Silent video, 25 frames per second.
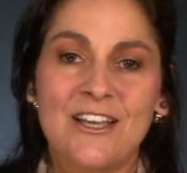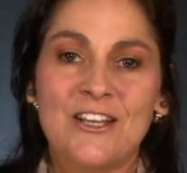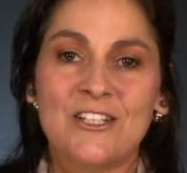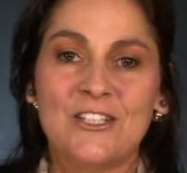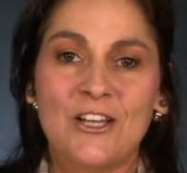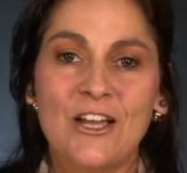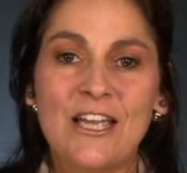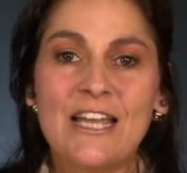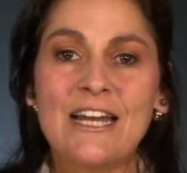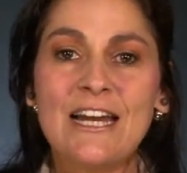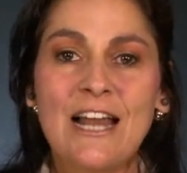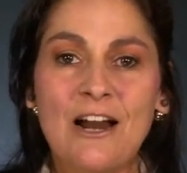
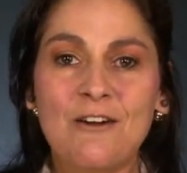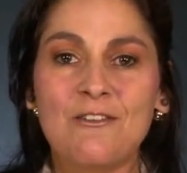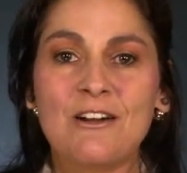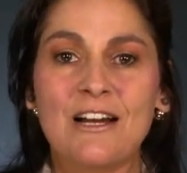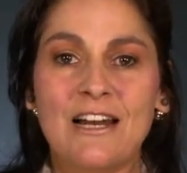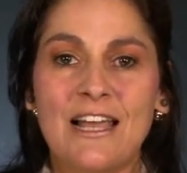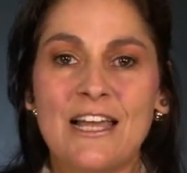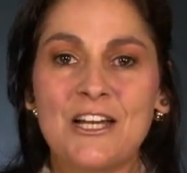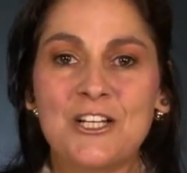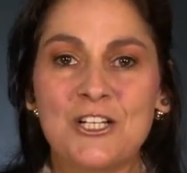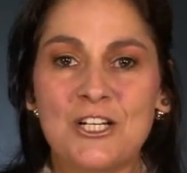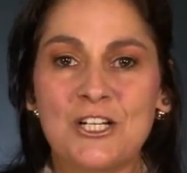So, in our
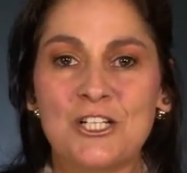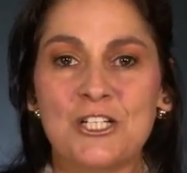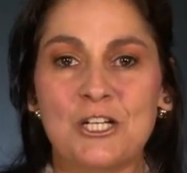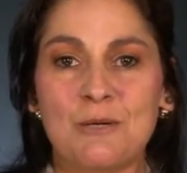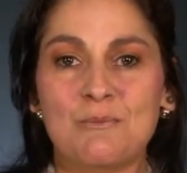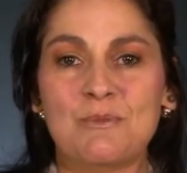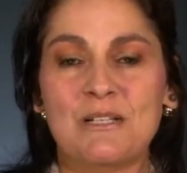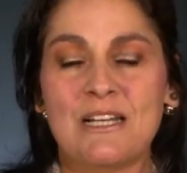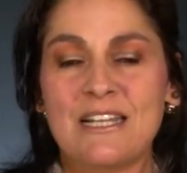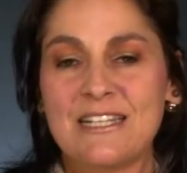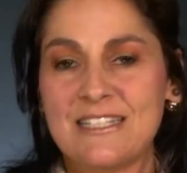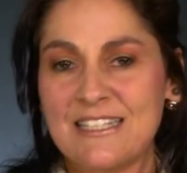
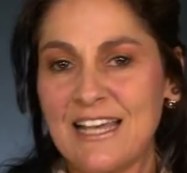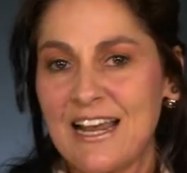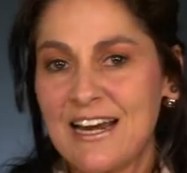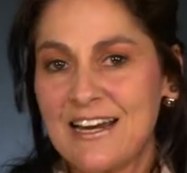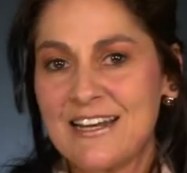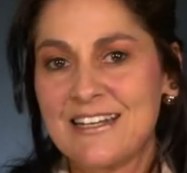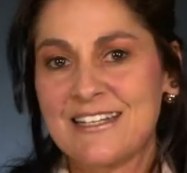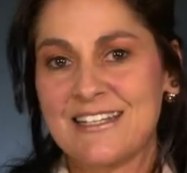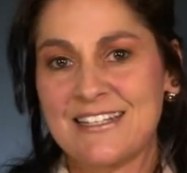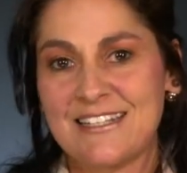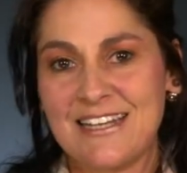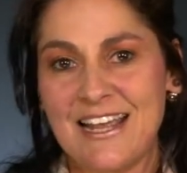relationships, let's
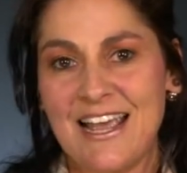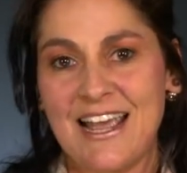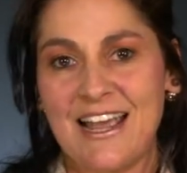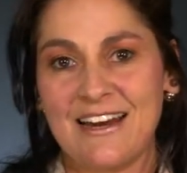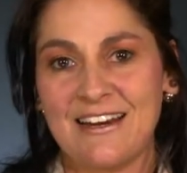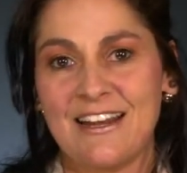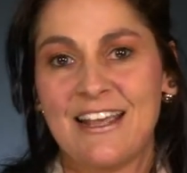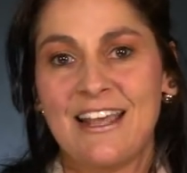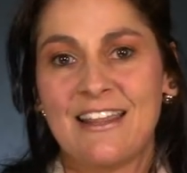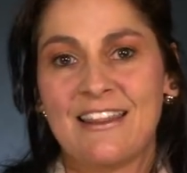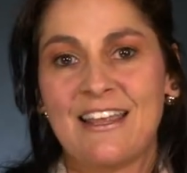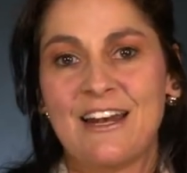
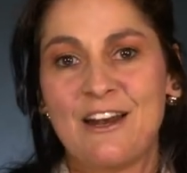understand